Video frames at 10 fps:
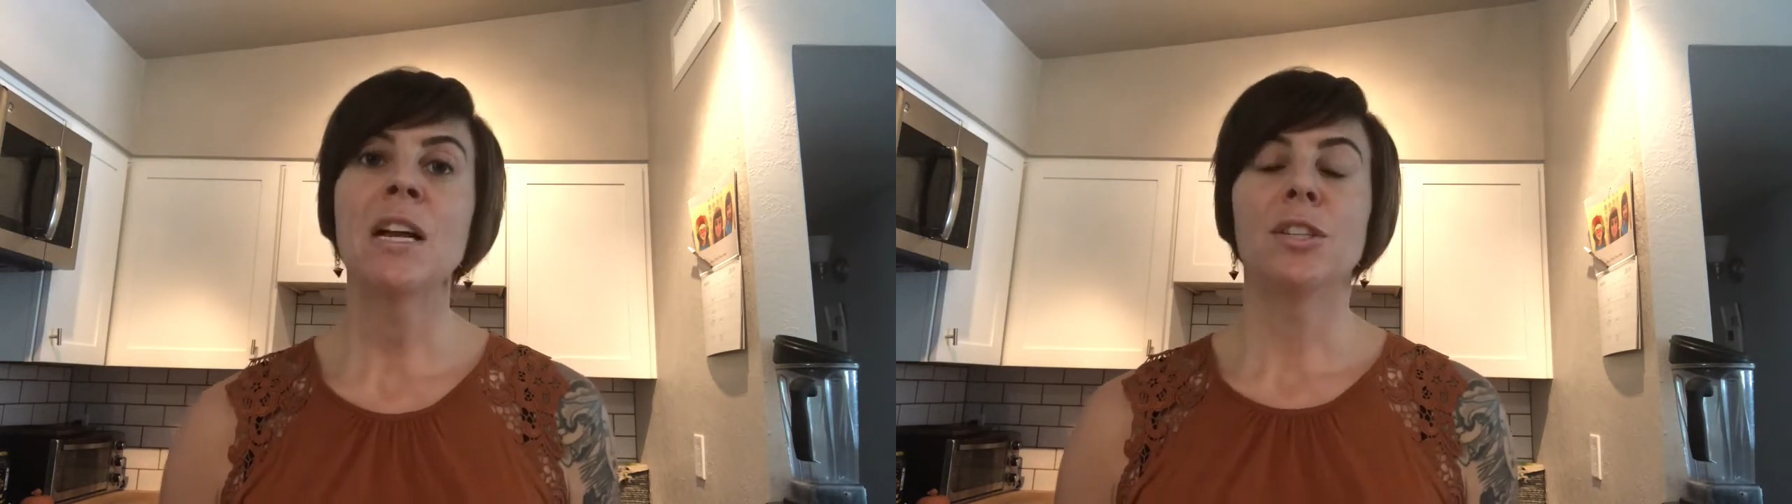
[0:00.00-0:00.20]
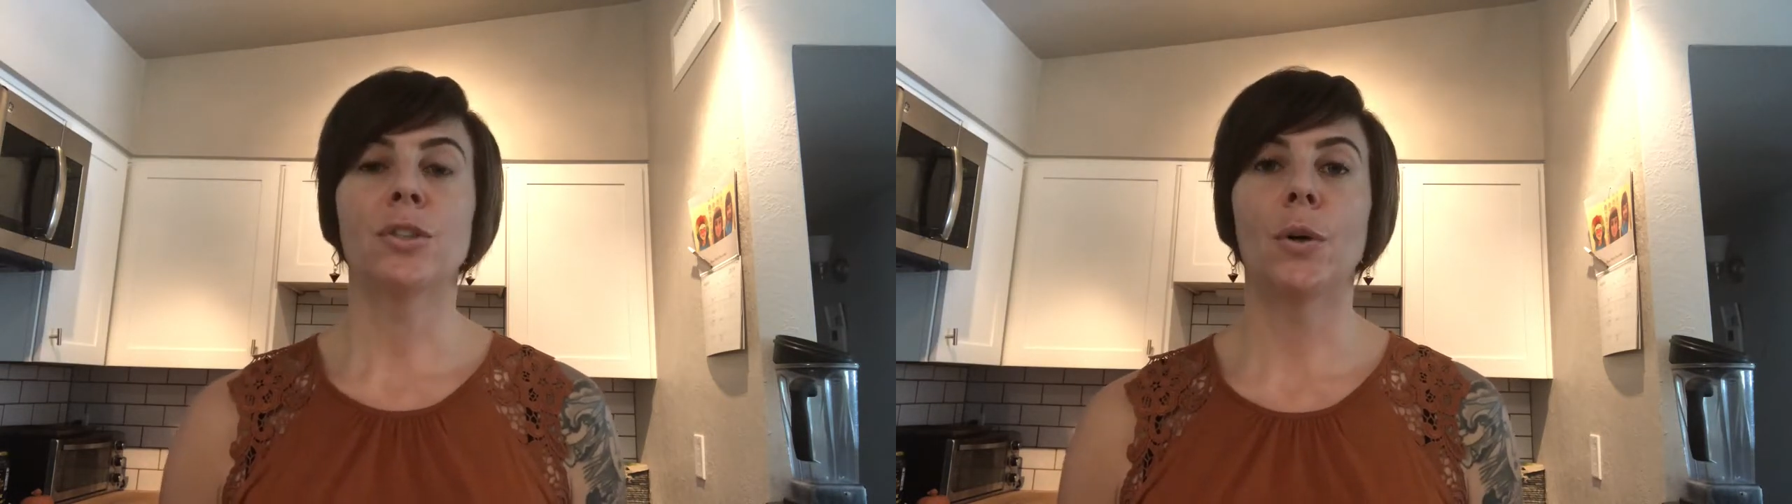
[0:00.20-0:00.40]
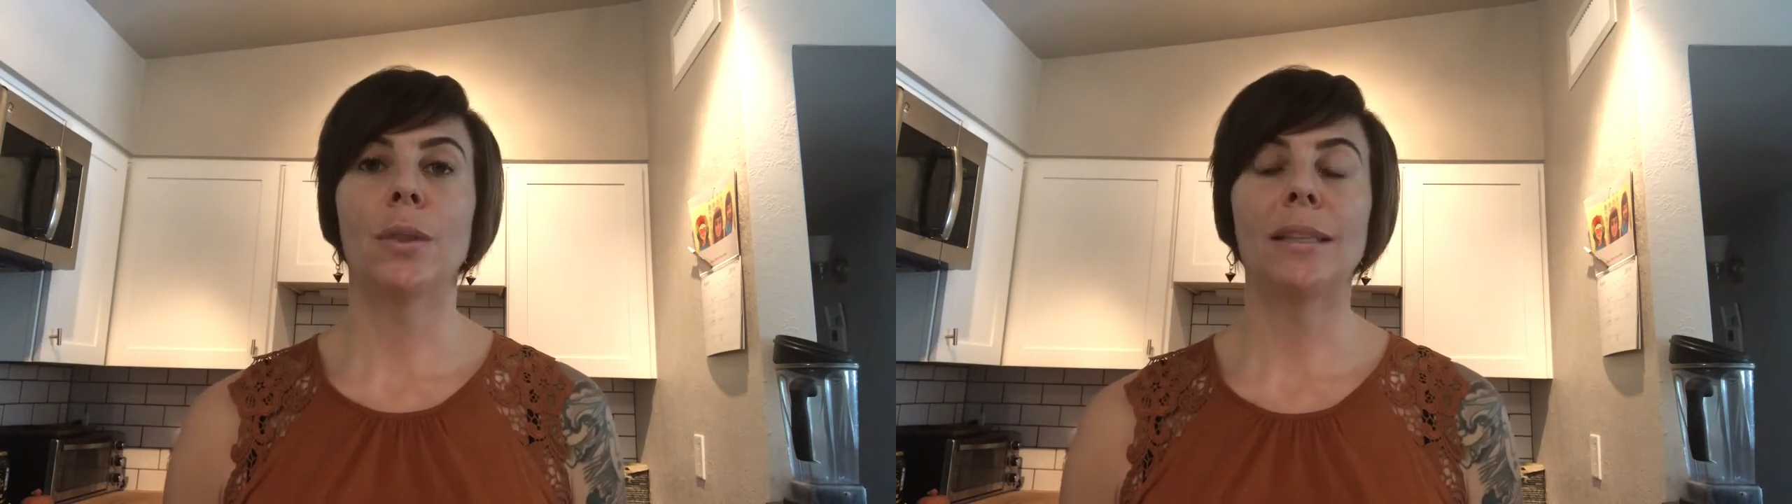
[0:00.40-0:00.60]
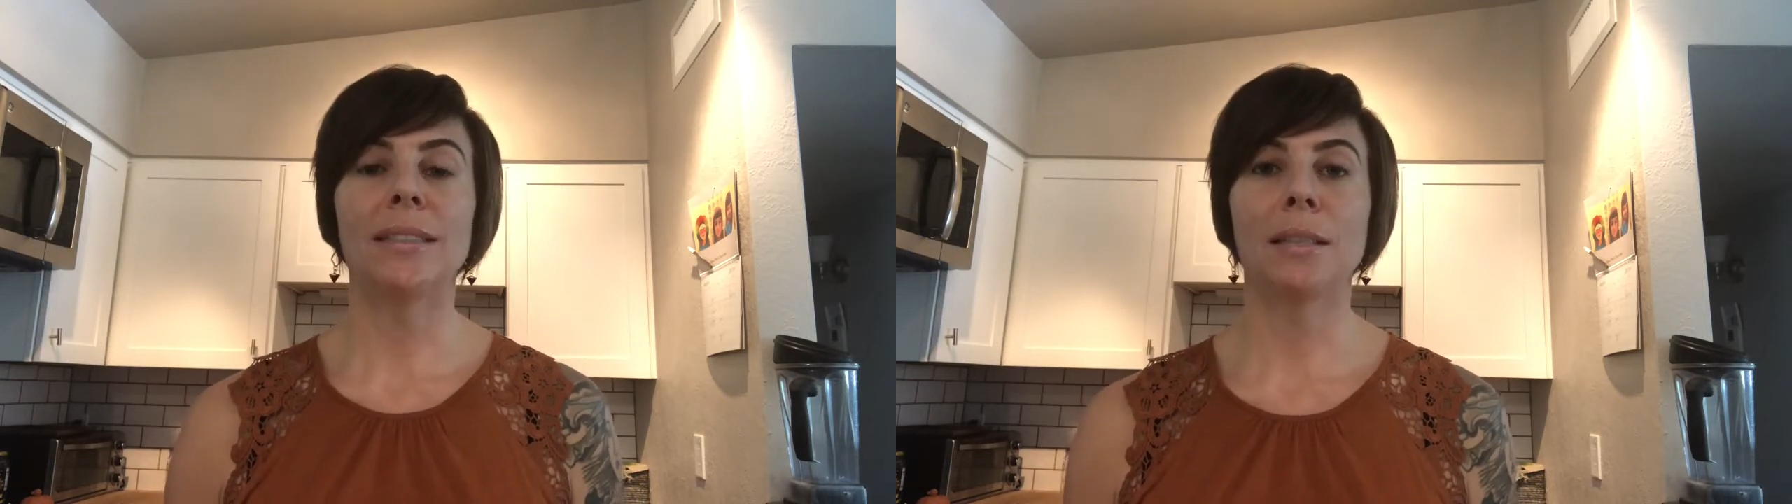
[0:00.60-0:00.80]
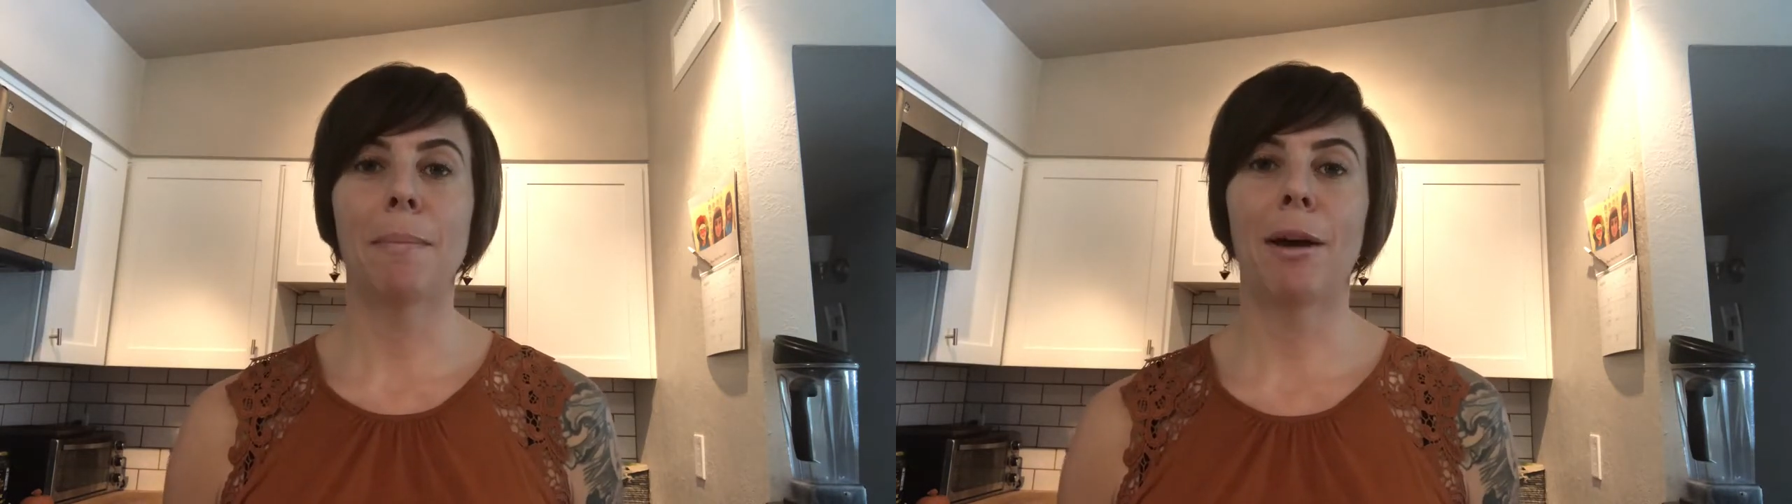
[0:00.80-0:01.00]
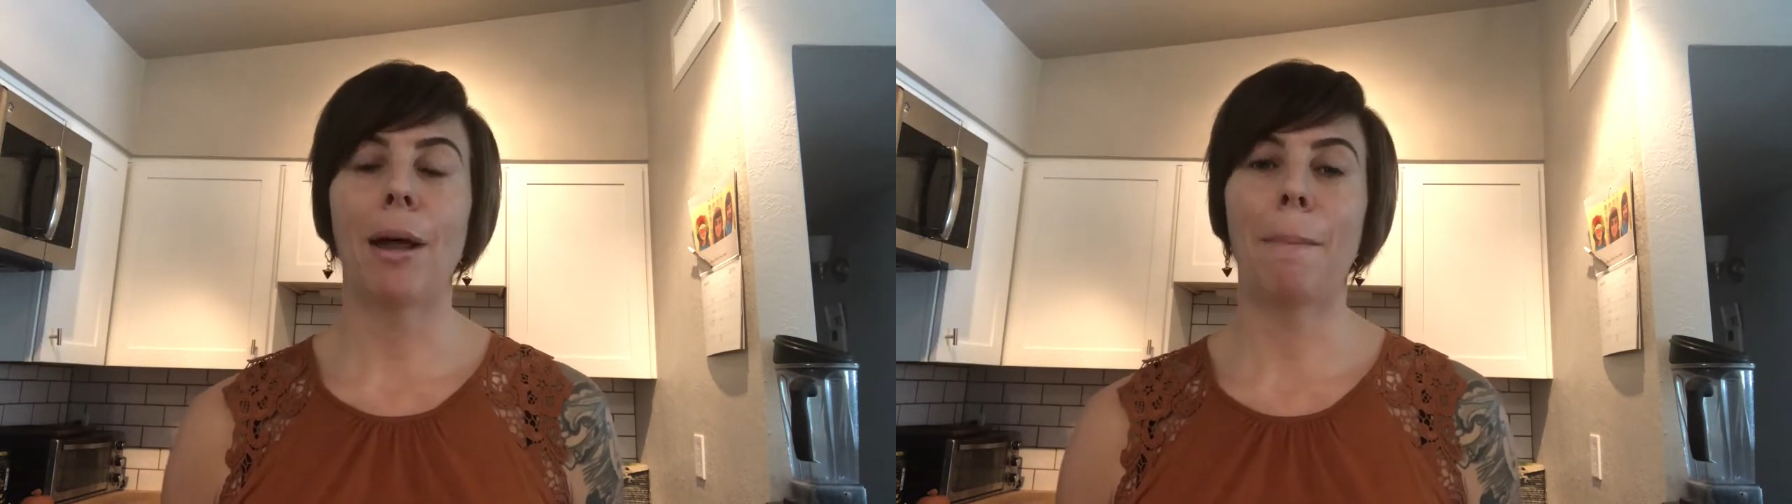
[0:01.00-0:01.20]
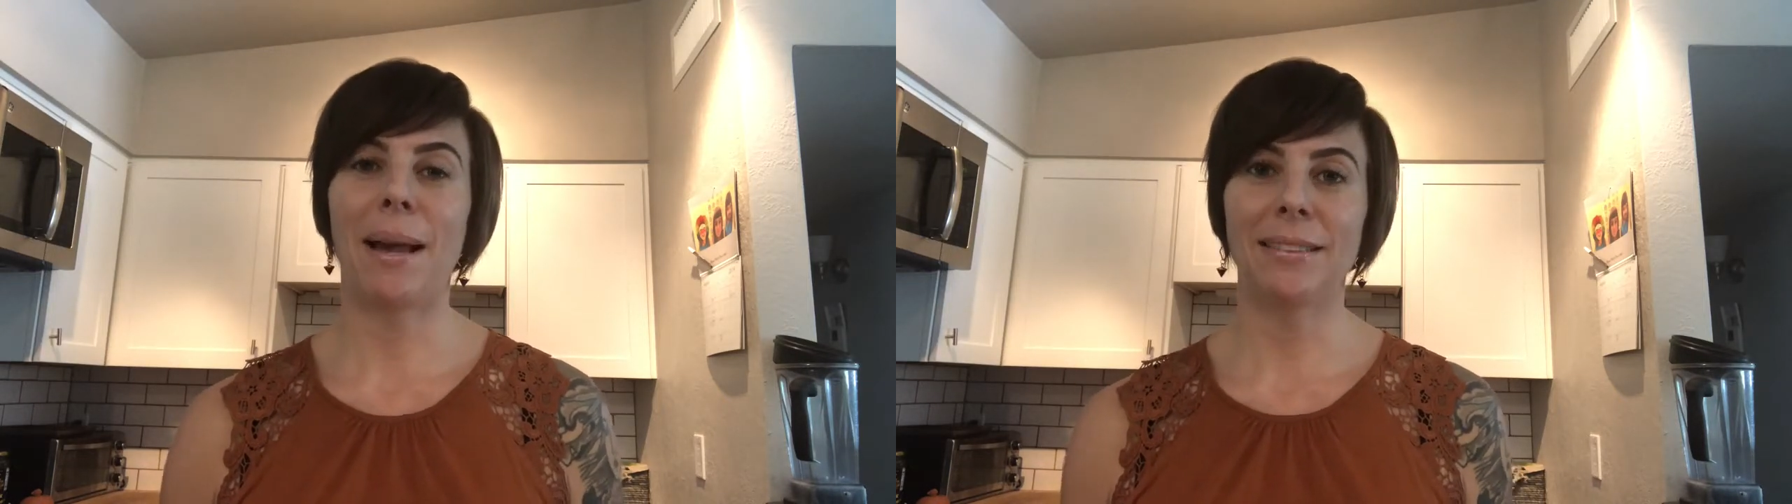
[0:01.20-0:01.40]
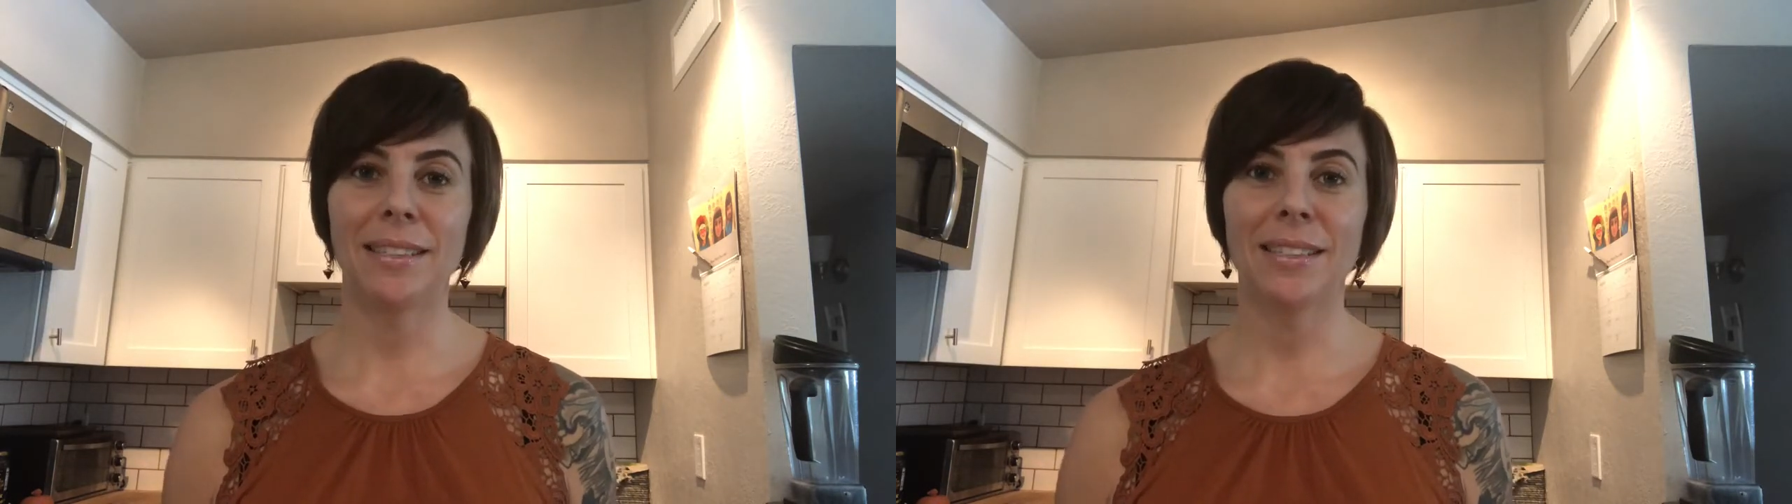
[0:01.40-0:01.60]
So the least amount of
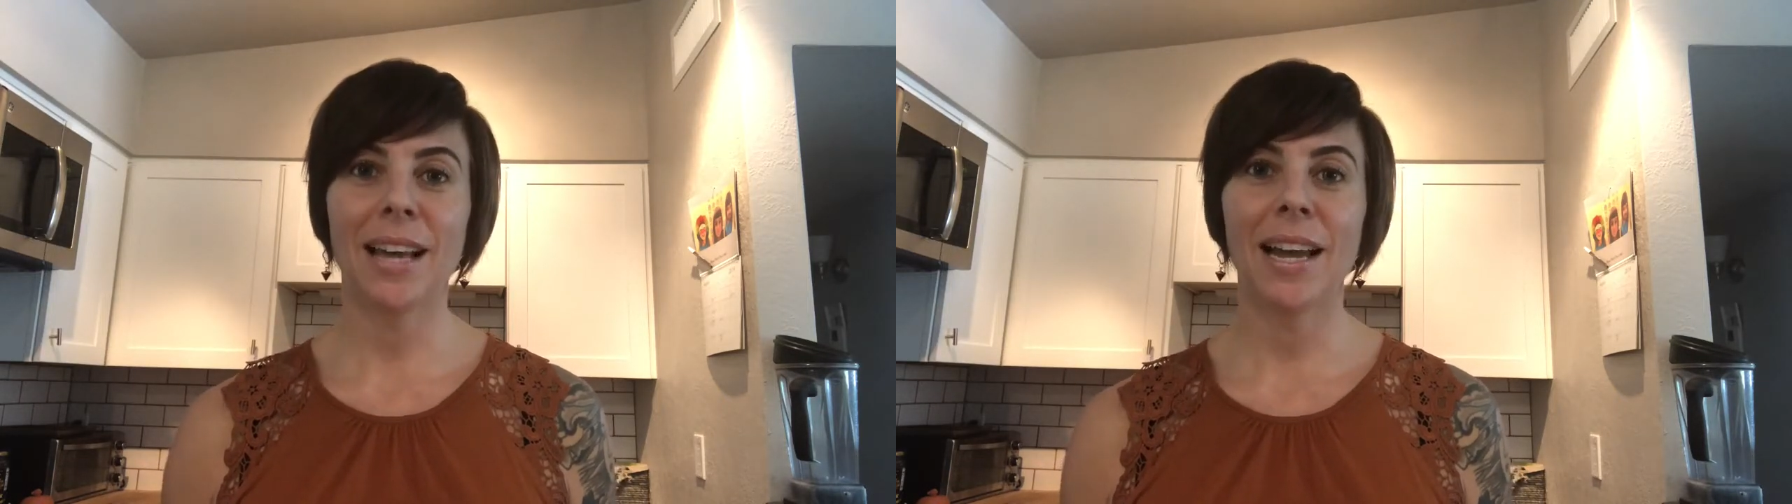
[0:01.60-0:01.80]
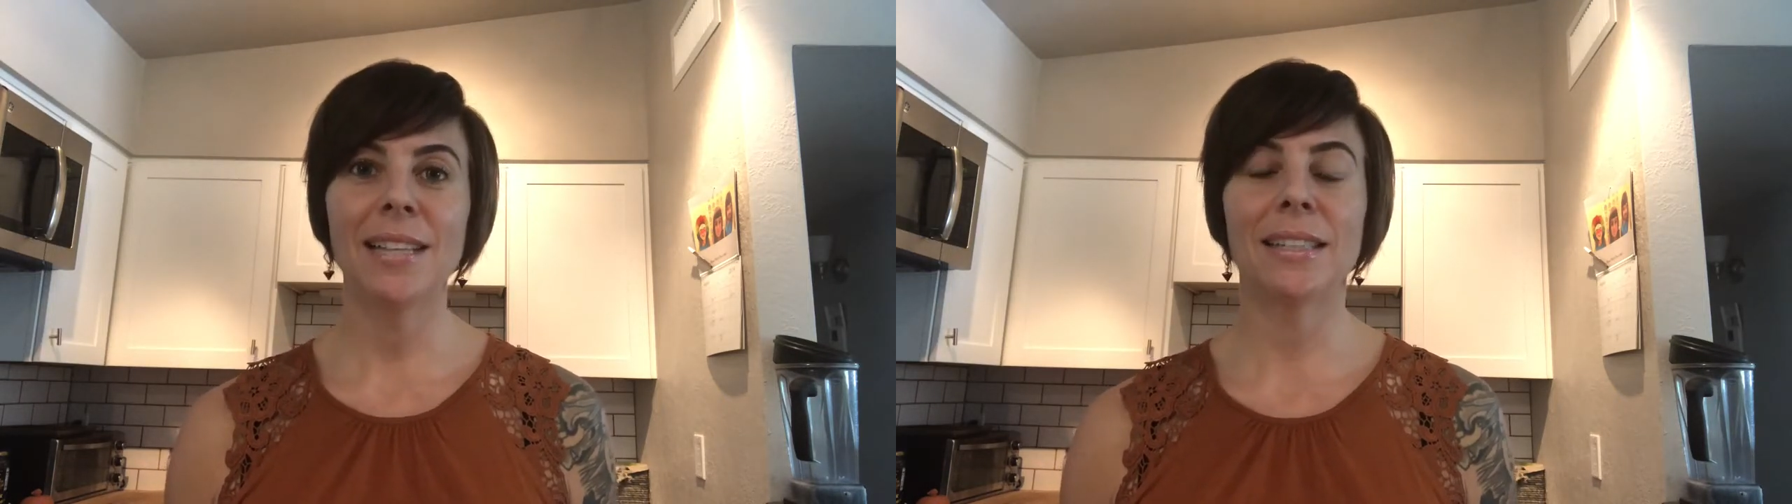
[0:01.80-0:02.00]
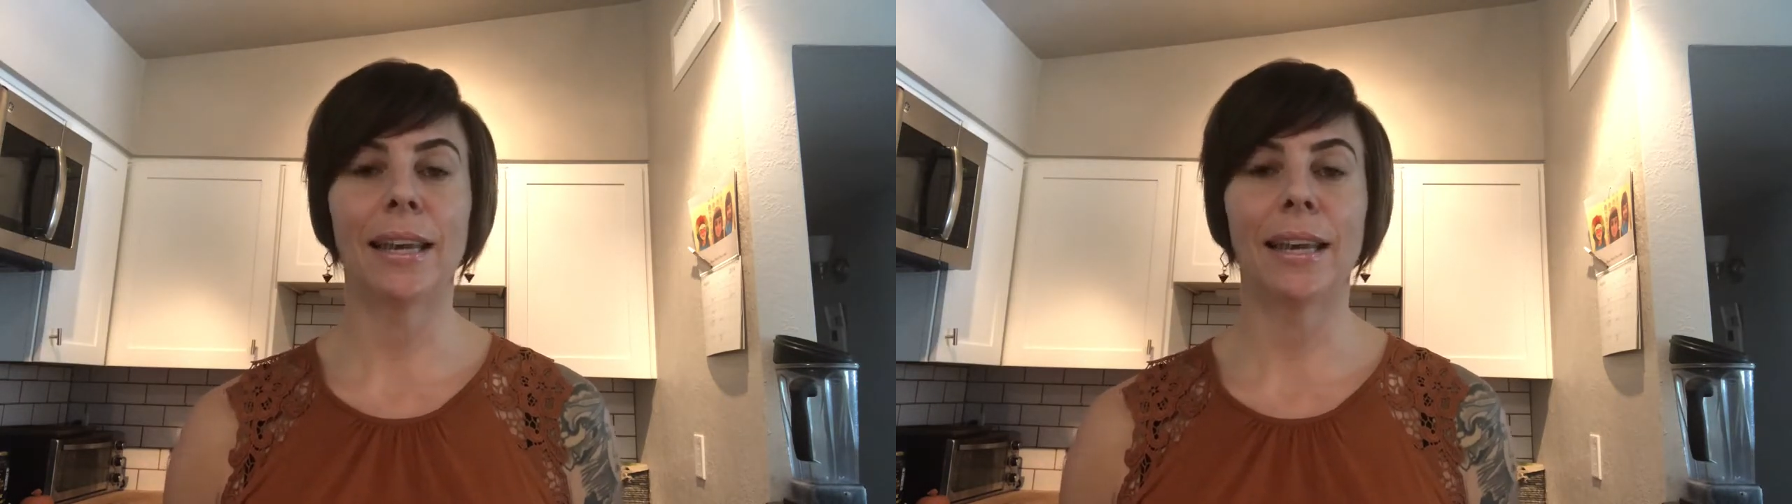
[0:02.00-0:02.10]
pesticides